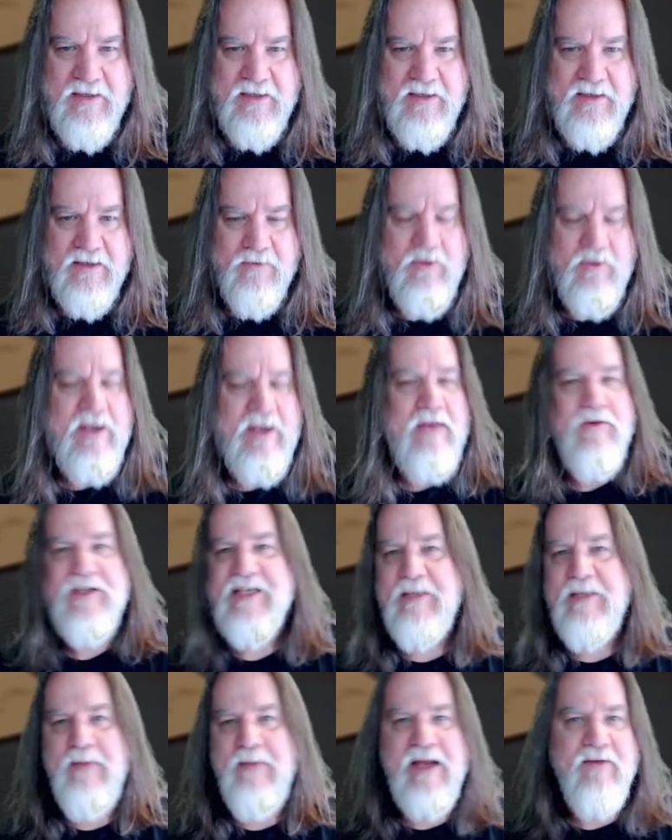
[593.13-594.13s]
Well,
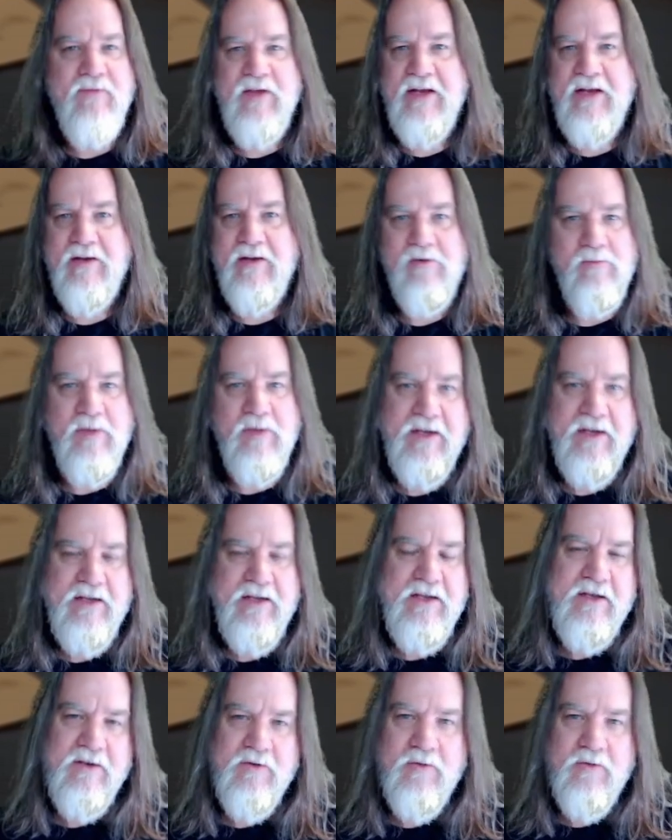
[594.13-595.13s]
anyways, he made a video about it.
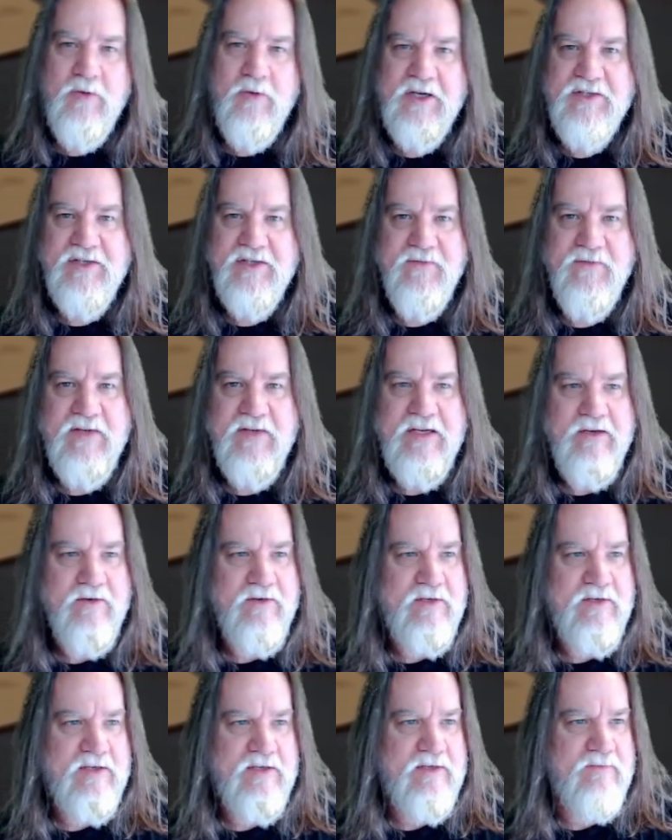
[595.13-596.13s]
You can go watch his
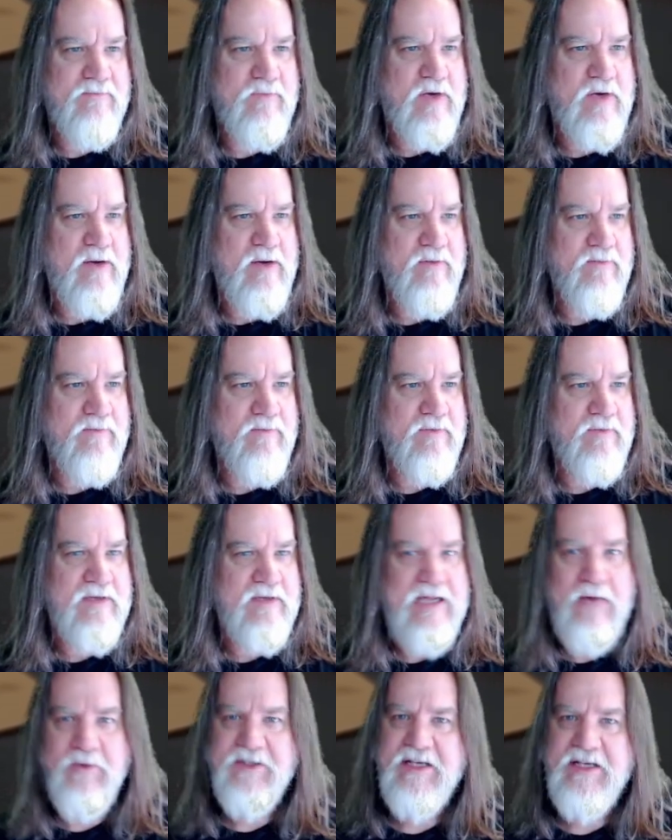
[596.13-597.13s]
video and
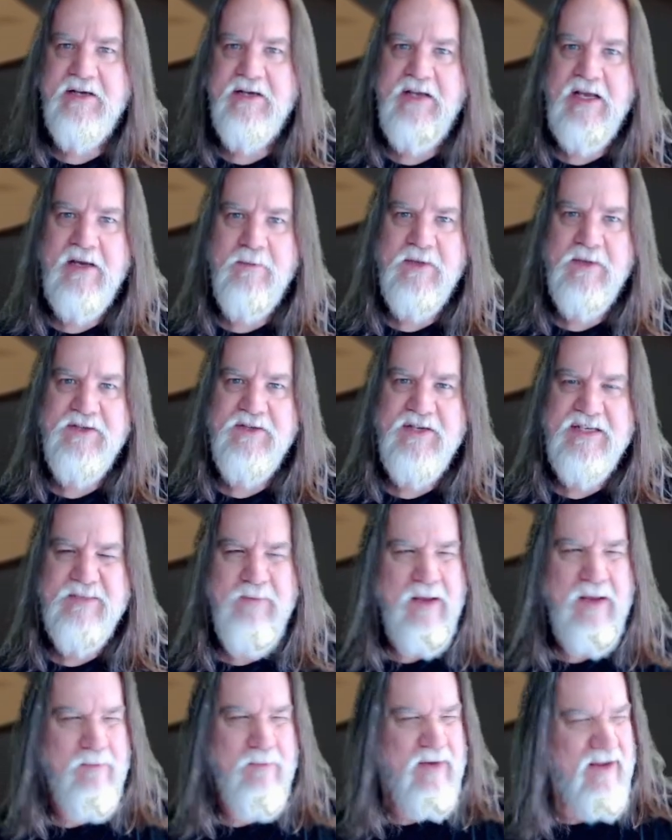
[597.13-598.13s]
that will tell you how much he
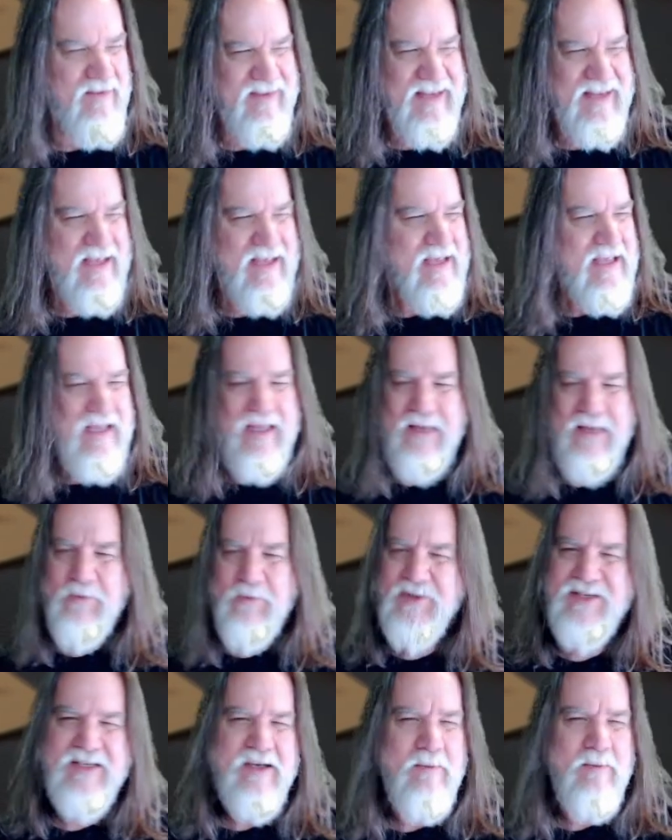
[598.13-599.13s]
spent. But I think it
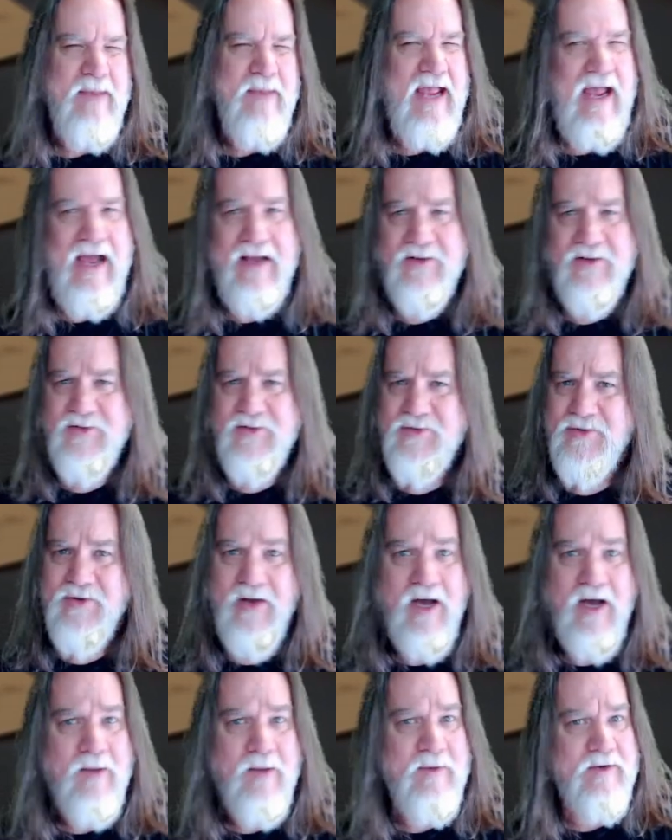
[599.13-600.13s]
was some
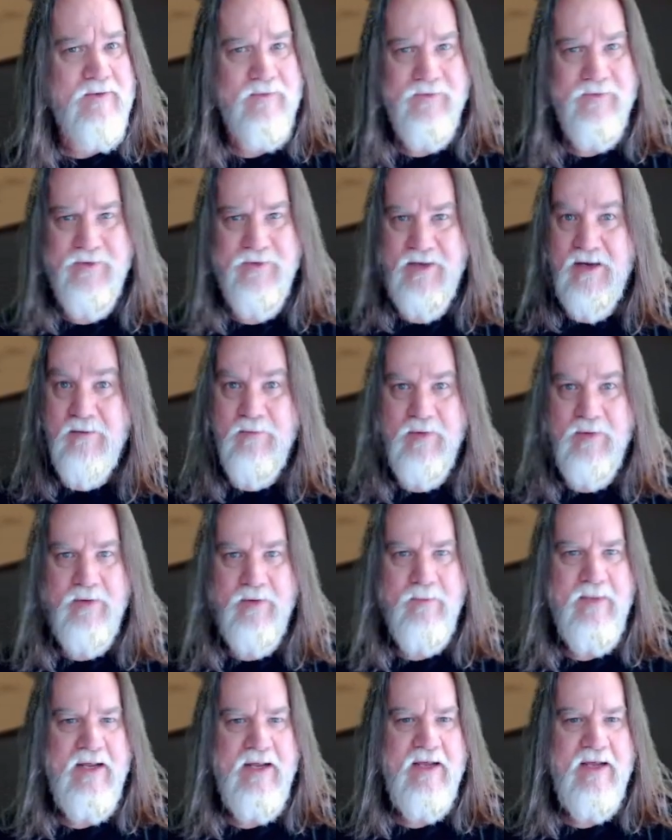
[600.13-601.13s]
astronomical number,
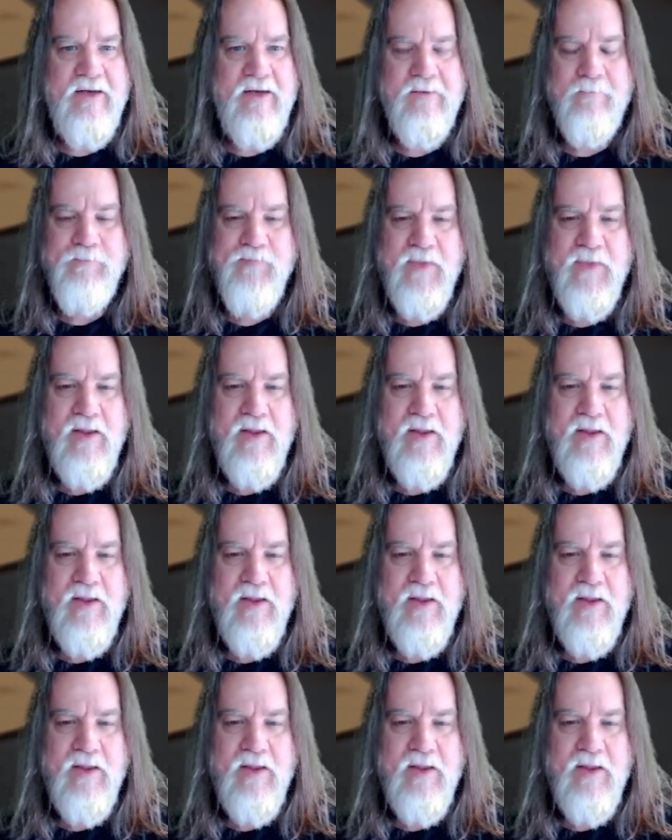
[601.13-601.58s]
man.